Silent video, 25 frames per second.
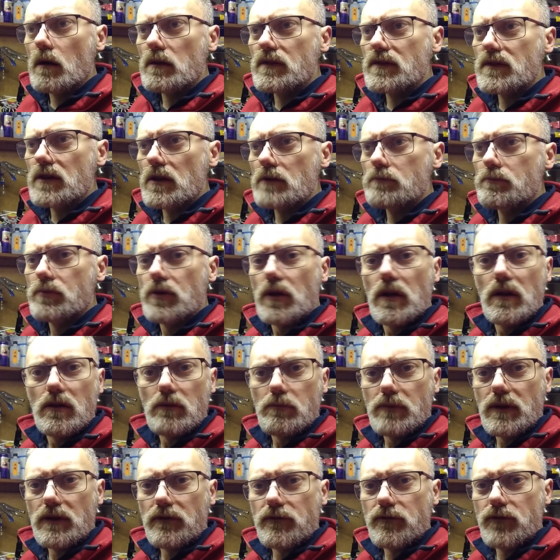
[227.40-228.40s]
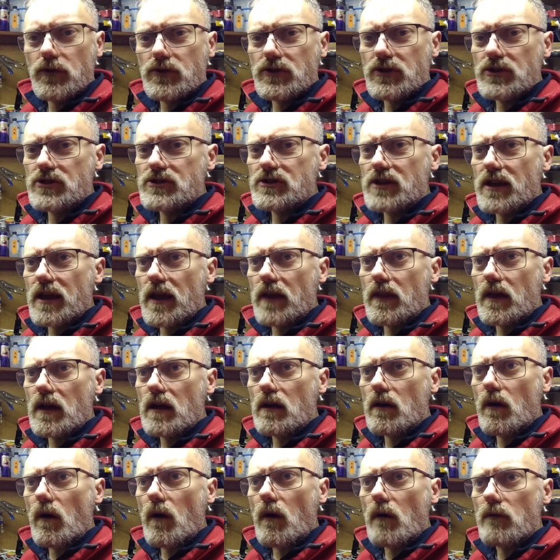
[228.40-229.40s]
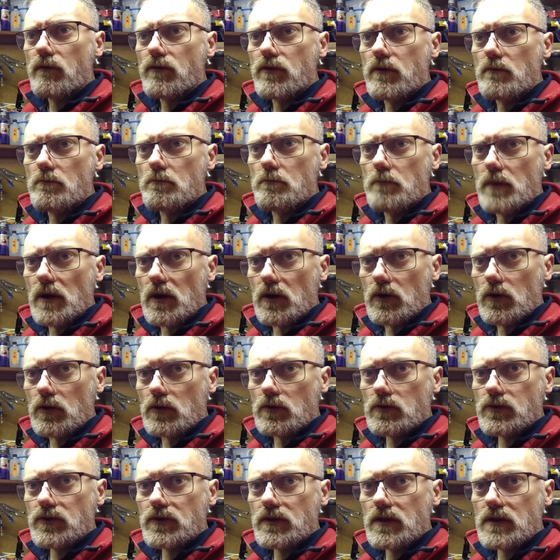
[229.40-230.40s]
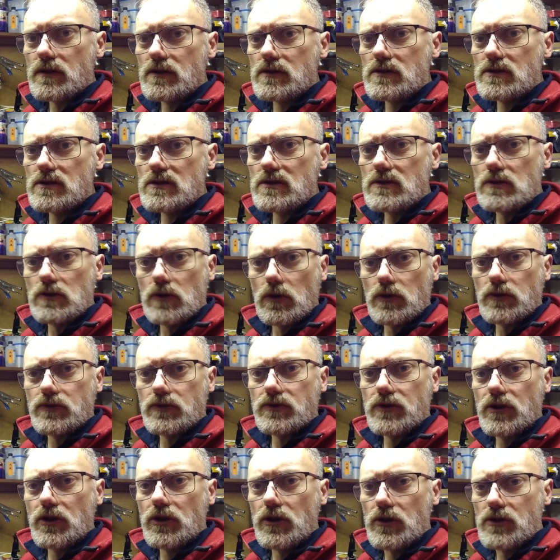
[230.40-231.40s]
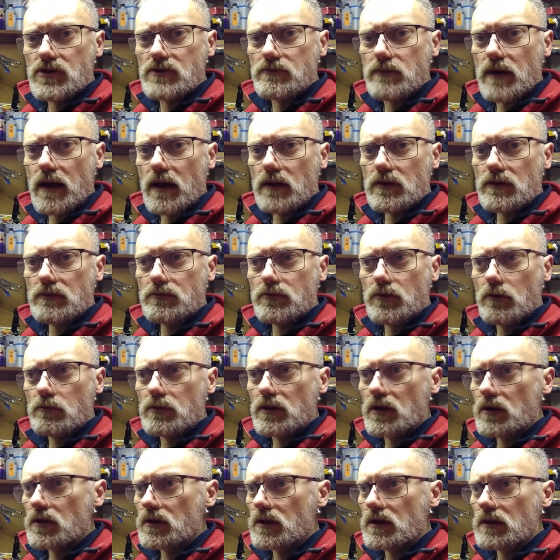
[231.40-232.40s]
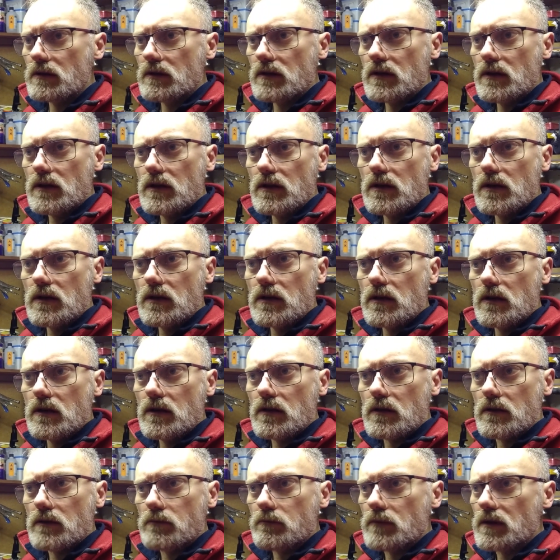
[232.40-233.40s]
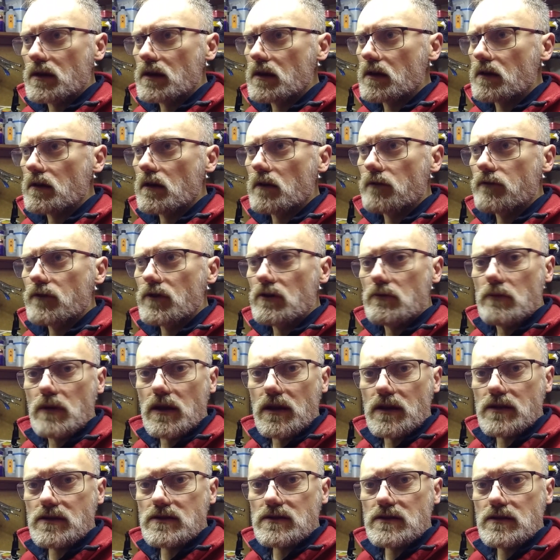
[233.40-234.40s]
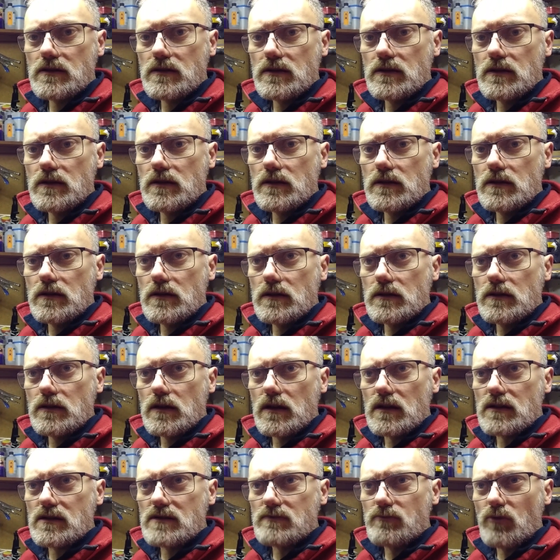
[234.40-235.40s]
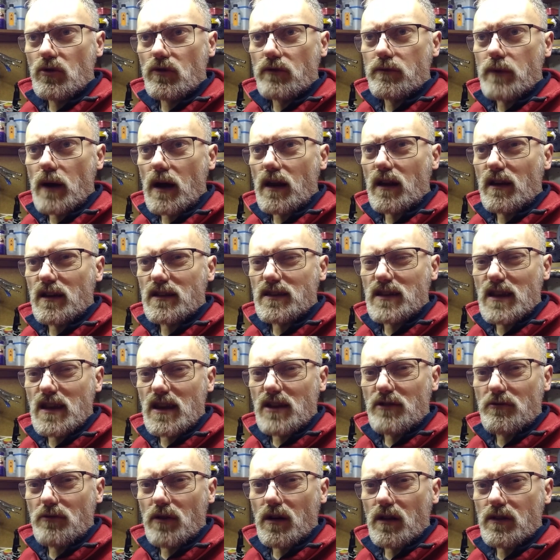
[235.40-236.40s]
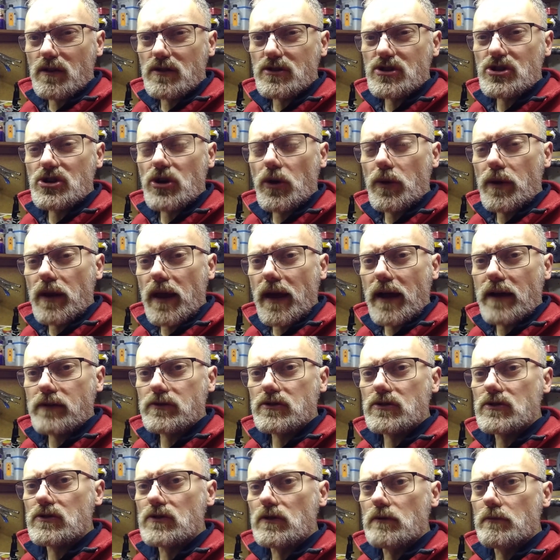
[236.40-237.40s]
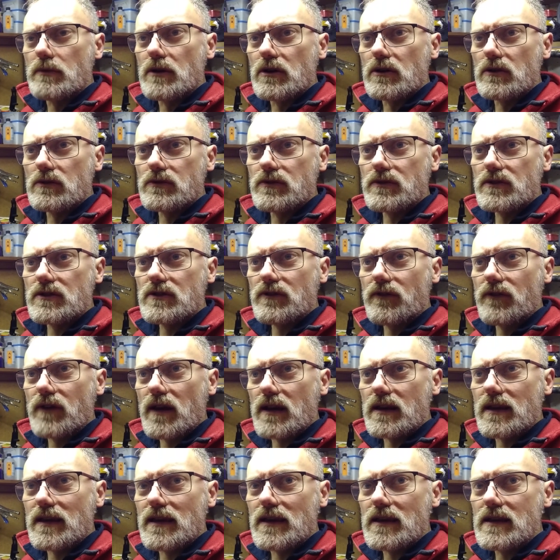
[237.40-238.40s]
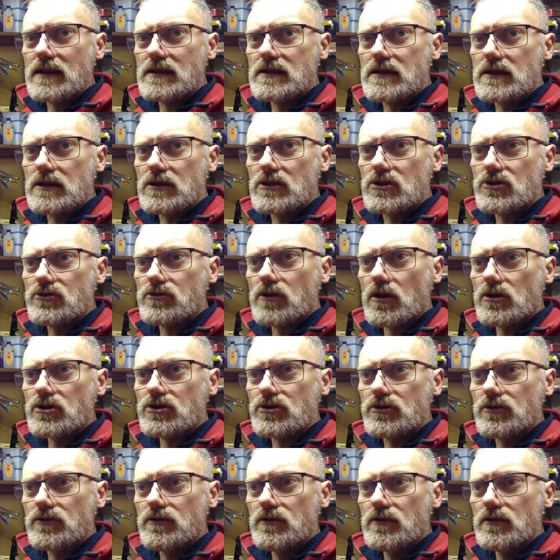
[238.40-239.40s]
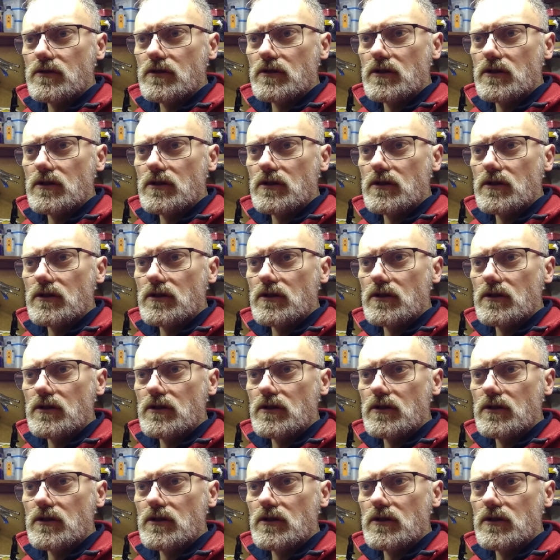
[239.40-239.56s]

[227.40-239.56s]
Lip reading: I did put a little bit of footage together of the build. It's not a huge amount, probably only be a few minutes. It's more about an idea rather than showing how to do a build. It's fairly easy construction.